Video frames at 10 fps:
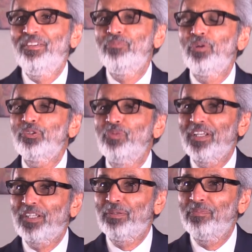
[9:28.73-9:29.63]
Most
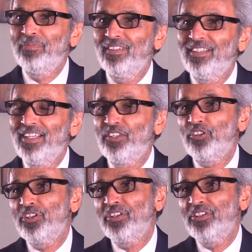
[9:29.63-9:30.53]
welcome. Let's
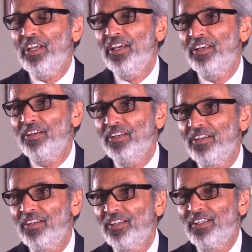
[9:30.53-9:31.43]
share,
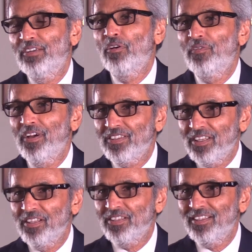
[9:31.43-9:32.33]
give of
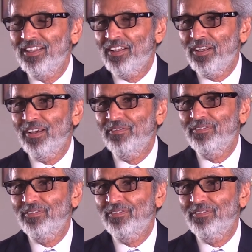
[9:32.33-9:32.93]
ourselves in our life.